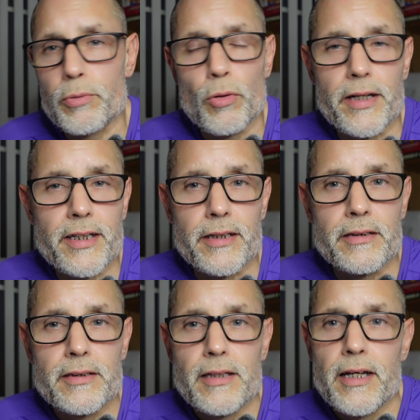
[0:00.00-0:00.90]
one in
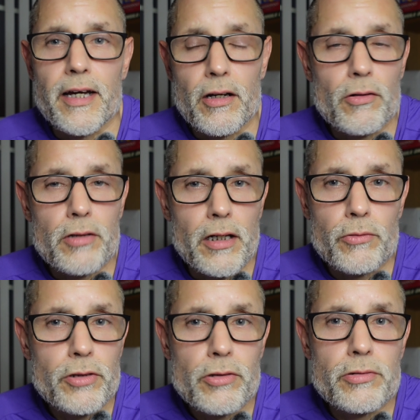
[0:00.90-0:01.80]
and
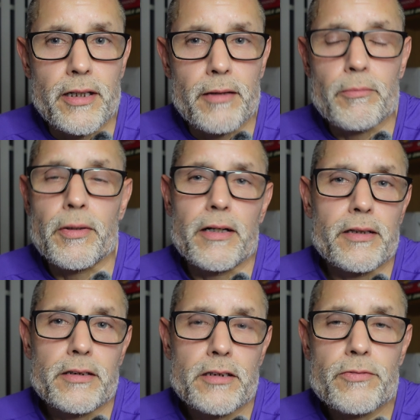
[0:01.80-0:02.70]
I'll use it. But
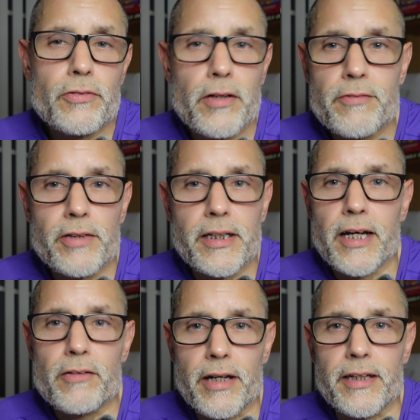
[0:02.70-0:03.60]
just for
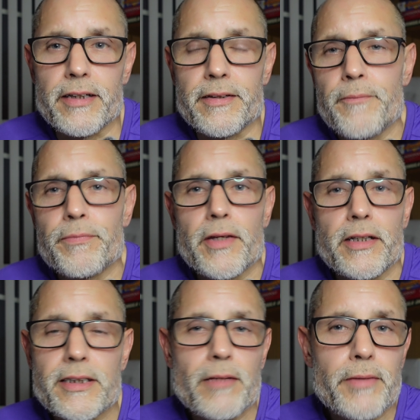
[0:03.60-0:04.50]
everyday running,
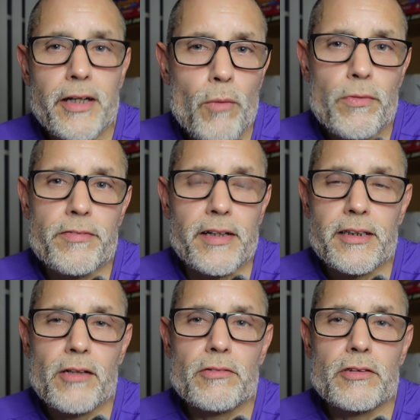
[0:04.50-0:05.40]
just let me get on with it,
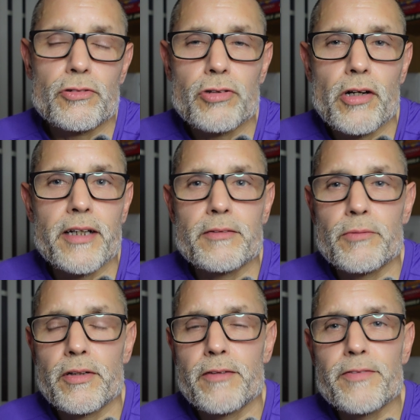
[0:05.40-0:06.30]
and don't try
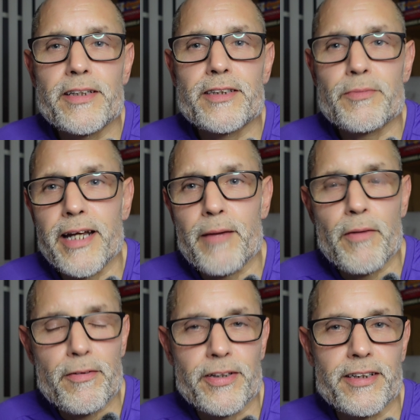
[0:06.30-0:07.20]
and convince me that
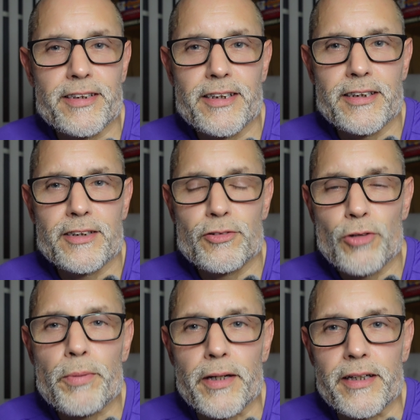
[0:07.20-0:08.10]
my fitness is
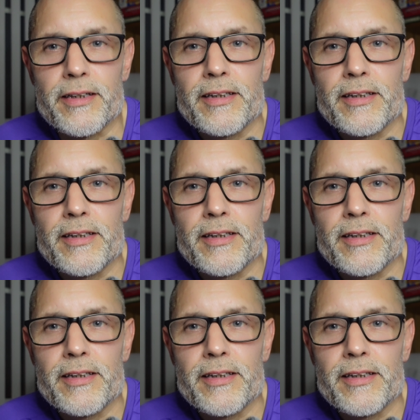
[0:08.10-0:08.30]
dropping